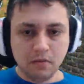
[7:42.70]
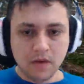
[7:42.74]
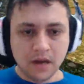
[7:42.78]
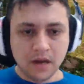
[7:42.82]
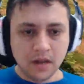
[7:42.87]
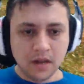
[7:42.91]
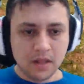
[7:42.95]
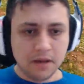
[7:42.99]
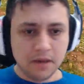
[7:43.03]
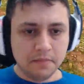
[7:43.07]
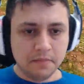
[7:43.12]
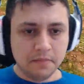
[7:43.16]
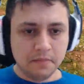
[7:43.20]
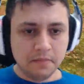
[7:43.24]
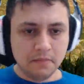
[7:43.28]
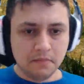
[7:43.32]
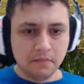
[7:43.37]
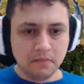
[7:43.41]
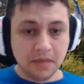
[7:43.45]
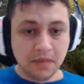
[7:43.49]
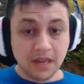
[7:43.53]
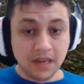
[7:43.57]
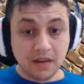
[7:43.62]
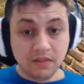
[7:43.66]
of them
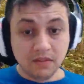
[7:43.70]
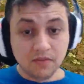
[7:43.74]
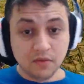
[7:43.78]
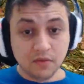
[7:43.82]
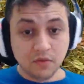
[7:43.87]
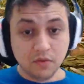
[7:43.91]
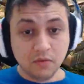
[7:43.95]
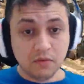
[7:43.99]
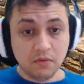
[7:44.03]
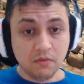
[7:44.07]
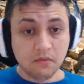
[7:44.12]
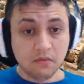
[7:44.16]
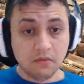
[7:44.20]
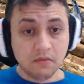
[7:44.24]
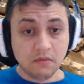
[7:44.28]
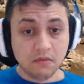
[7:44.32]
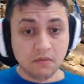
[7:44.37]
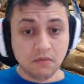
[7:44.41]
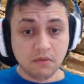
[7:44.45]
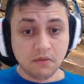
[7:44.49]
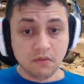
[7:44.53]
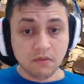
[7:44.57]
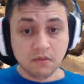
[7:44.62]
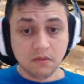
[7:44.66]
made it through.
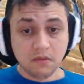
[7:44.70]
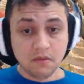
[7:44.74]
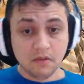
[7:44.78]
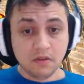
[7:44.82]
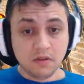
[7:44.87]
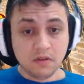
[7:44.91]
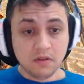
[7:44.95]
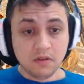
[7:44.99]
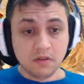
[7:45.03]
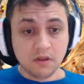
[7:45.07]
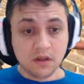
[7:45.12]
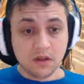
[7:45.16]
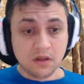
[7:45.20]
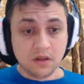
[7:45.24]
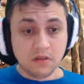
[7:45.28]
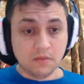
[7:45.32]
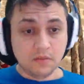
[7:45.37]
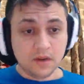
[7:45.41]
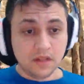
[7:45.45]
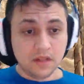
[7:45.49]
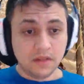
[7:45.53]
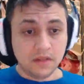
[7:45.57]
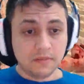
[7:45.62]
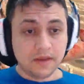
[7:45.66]

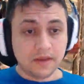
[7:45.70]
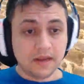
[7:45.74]
One of them got